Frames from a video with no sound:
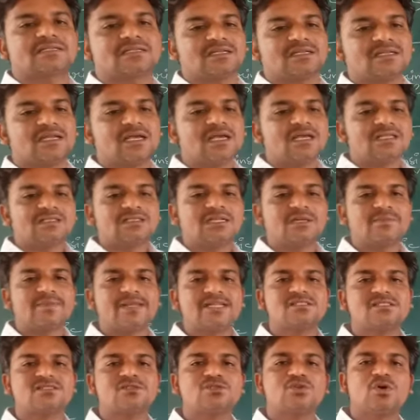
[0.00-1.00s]
That means
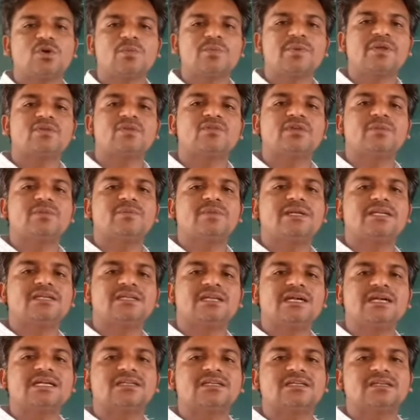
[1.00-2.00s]
doping will be
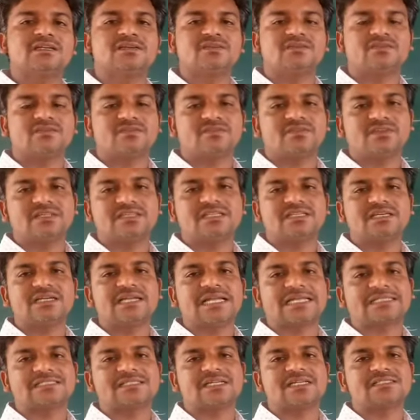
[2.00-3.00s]
done in the
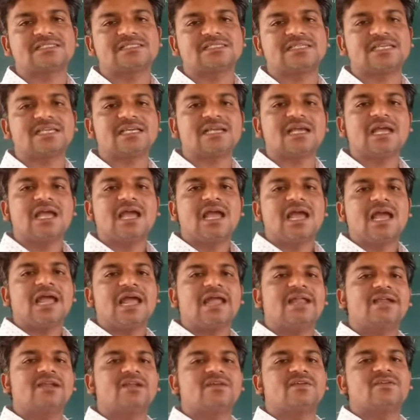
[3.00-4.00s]
extrinsic,
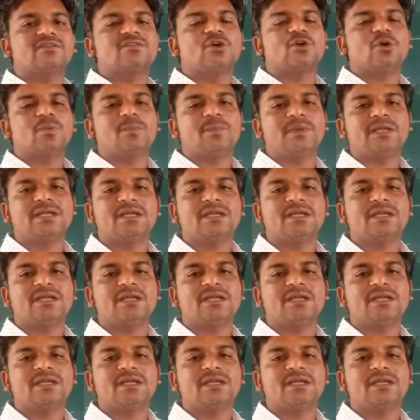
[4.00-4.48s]
and doping